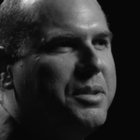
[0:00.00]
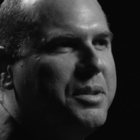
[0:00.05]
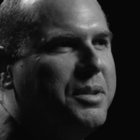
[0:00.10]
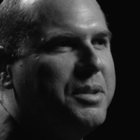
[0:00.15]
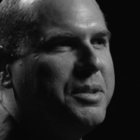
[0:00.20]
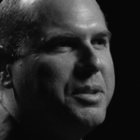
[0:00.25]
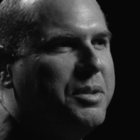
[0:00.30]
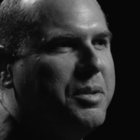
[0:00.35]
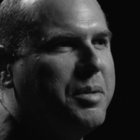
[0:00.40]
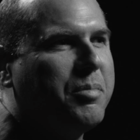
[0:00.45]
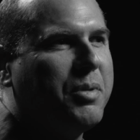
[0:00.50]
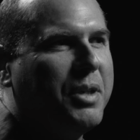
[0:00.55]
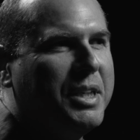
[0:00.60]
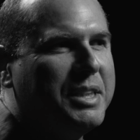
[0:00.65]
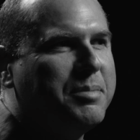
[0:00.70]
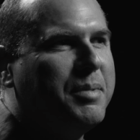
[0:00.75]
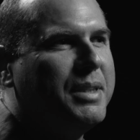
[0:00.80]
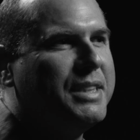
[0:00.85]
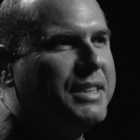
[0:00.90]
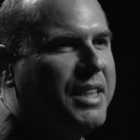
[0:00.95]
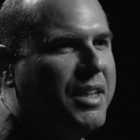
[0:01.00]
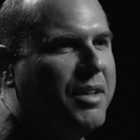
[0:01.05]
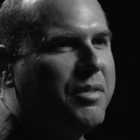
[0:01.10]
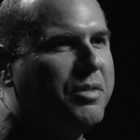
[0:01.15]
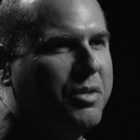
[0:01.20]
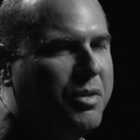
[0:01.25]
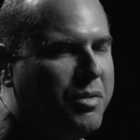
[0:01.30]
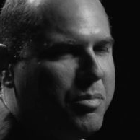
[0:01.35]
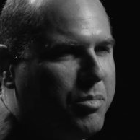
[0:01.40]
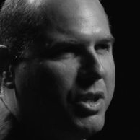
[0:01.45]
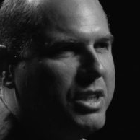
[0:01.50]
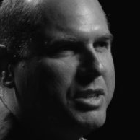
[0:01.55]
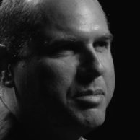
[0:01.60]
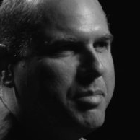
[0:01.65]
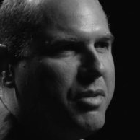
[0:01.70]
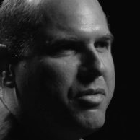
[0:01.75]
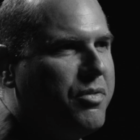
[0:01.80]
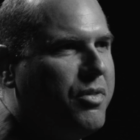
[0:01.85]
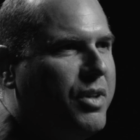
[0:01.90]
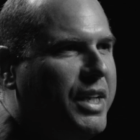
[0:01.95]
to, to impress myself, to
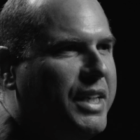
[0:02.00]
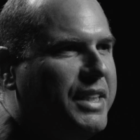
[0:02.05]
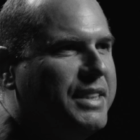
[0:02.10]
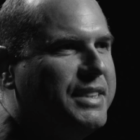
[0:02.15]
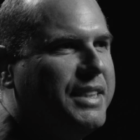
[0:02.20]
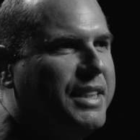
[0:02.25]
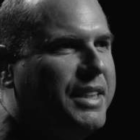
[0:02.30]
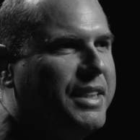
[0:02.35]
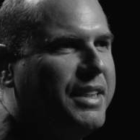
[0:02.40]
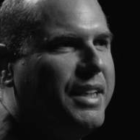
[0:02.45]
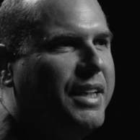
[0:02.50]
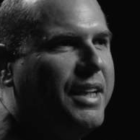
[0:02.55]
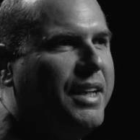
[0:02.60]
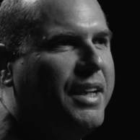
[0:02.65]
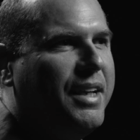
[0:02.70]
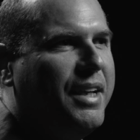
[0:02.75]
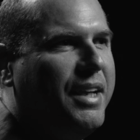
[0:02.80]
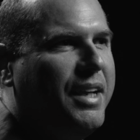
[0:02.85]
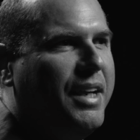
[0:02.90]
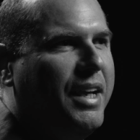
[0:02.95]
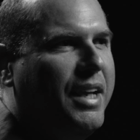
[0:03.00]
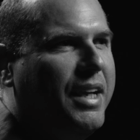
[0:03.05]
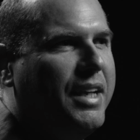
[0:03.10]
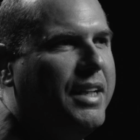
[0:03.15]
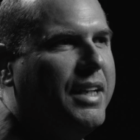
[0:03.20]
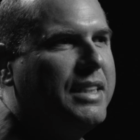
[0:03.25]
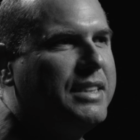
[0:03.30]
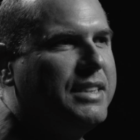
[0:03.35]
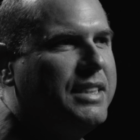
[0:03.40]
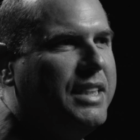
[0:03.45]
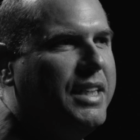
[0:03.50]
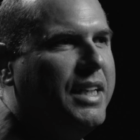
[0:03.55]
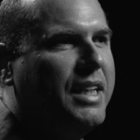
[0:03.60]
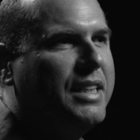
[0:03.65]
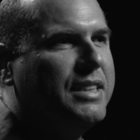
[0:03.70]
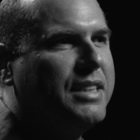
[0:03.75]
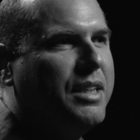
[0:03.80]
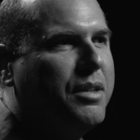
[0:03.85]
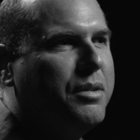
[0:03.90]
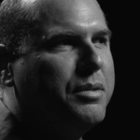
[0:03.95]
impress my friends, and, and I seen
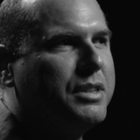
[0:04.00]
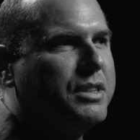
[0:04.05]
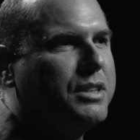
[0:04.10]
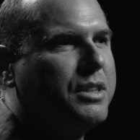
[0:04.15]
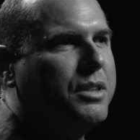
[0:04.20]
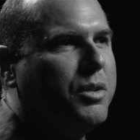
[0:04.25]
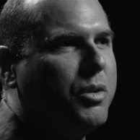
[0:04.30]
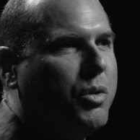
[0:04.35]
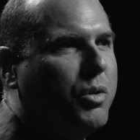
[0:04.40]
as I was